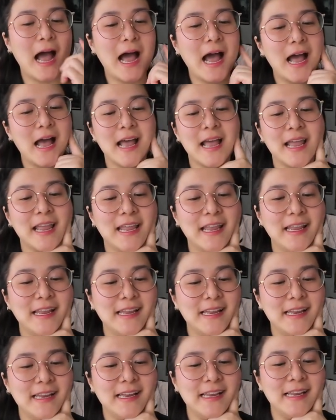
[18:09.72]

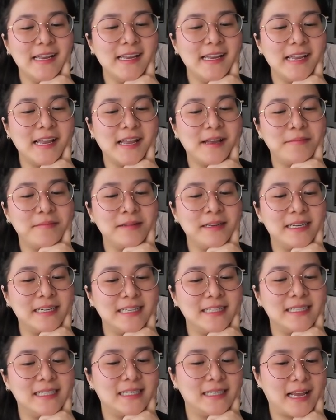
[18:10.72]
I am
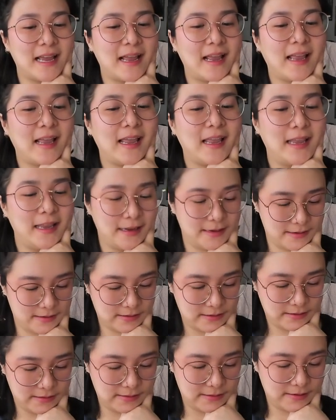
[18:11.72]
gonna say
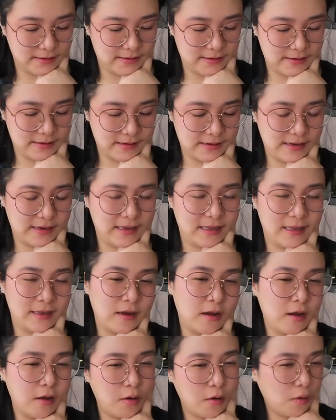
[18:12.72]

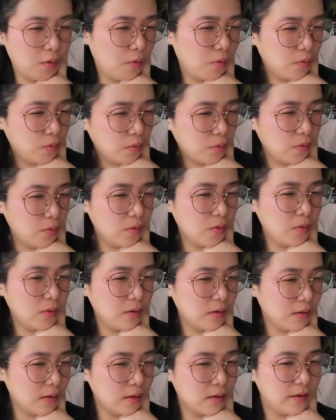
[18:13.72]
no
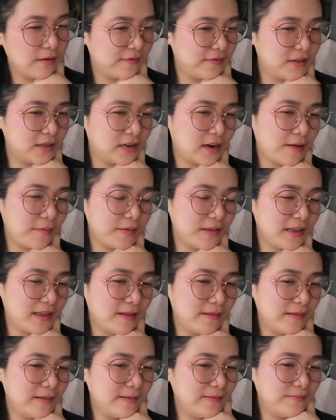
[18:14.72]
off the top of
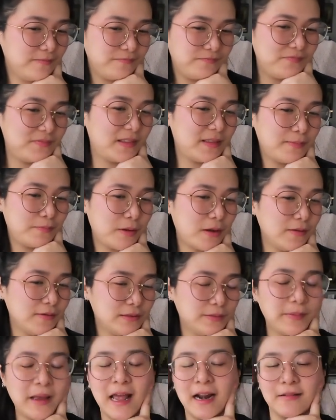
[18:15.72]
the
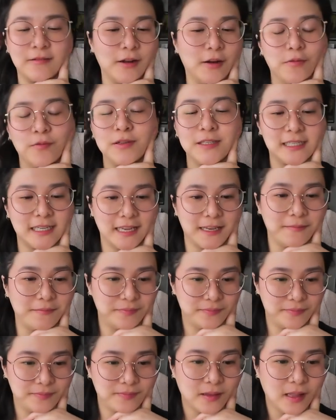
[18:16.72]
post. I don't know. We'll see.
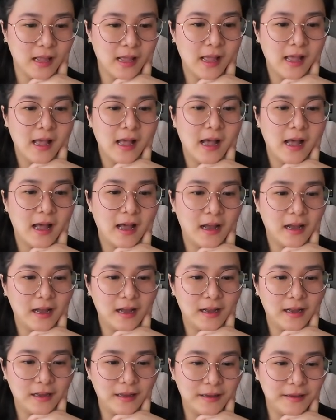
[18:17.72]

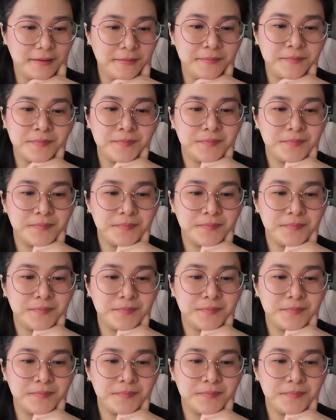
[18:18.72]
Um,